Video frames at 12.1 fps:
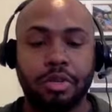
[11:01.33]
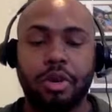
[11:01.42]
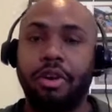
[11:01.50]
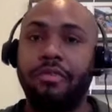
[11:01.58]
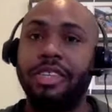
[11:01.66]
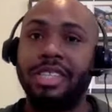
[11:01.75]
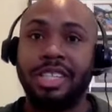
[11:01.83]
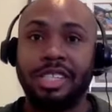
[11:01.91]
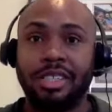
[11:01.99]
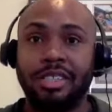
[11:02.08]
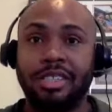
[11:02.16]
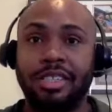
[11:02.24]
who are
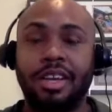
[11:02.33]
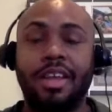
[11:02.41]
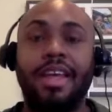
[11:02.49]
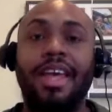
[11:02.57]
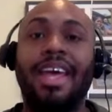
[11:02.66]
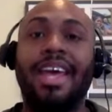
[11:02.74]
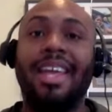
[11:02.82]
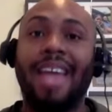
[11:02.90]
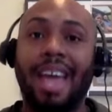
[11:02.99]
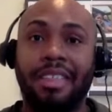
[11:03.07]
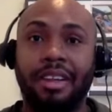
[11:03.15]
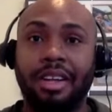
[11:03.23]
physicians and
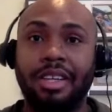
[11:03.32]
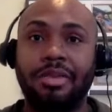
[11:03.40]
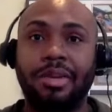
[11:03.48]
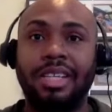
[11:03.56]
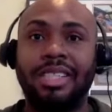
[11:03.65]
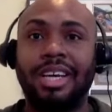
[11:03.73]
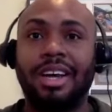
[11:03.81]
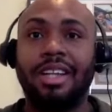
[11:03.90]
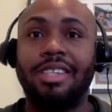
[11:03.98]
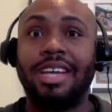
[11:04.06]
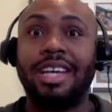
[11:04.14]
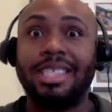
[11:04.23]
athletes, because they
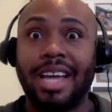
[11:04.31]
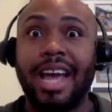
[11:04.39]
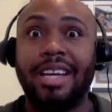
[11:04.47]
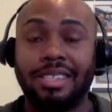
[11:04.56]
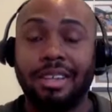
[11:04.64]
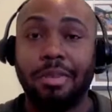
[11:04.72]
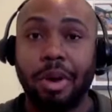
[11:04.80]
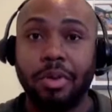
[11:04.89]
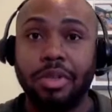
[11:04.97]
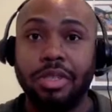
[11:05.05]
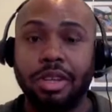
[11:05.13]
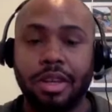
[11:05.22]
get taxed the
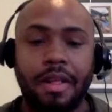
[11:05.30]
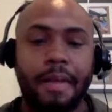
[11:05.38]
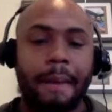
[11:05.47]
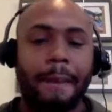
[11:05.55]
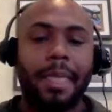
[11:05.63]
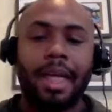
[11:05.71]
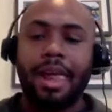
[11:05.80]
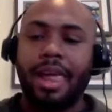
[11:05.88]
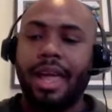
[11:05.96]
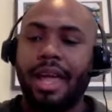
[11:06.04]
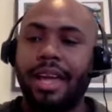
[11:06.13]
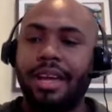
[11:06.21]
most,
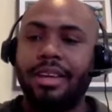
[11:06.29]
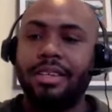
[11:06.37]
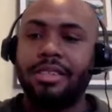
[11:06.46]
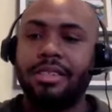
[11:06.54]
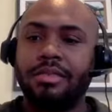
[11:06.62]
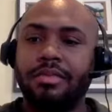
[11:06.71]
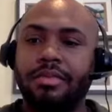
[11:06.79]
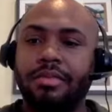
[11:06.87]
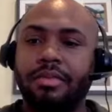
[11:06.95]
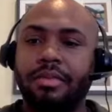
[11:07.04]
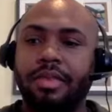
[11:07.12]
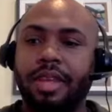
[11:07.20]
is,
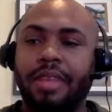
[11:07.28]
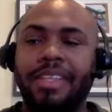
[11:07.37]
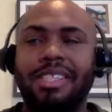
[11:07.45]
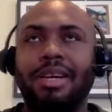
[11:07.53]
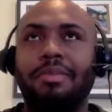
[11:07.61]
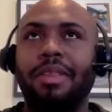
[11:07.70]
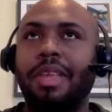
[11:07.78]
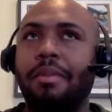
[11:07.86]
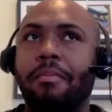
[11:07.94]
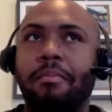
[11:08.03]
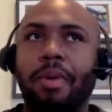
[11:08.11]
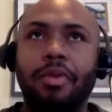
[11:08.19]
and this is something
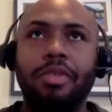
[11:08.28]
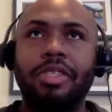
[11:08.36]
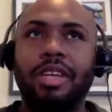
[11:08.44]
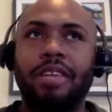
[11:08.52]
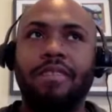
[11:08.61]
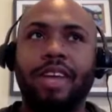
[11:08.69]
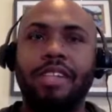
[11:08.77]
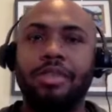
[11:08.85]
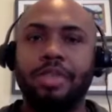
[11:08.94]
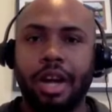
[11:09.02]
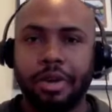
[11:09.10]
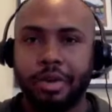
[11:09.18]
that most
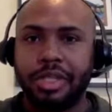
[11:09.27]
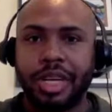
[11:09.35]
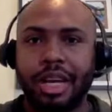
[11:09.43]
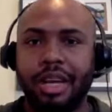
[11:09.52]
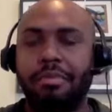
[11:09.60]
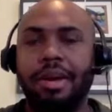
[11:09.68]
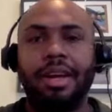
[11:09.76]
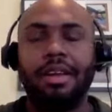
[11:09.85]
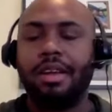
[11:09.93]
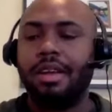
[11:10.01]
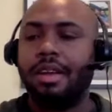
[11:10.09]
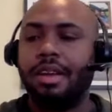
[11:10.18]
investors understand, but
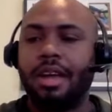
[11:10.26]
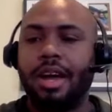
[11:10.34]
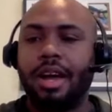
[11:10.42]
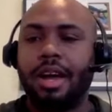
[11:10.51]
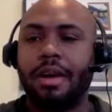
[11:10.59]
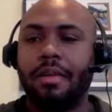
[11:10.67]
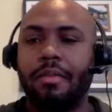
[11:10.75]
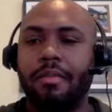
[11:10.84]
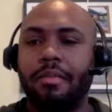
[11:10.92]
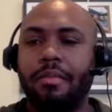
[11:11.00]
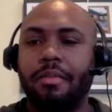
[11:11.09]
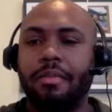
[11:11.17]
a
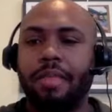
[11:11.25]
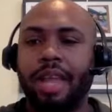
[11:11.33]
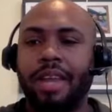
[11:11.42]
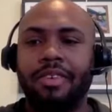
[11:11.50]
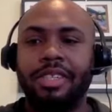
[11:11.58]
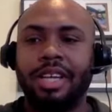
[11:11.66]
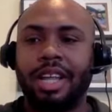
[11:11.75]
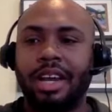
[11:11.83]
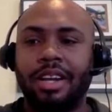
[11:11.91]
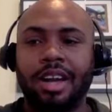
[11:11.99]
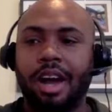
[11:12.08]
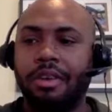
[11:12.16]
lot
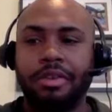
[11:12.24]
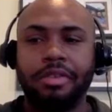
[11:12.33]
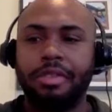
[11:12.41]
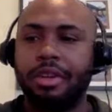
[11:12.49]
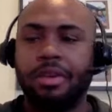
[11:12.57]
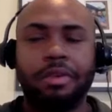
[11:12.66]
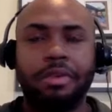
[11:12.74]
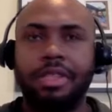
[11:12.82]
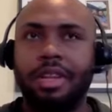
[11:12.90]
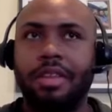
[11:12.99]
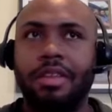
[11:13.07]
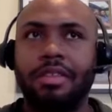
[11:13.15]
of doctors don't
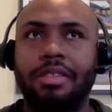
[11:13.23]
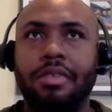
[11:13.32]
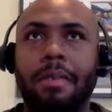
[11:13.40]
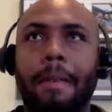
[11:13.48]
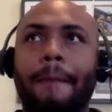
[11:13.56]
understand this.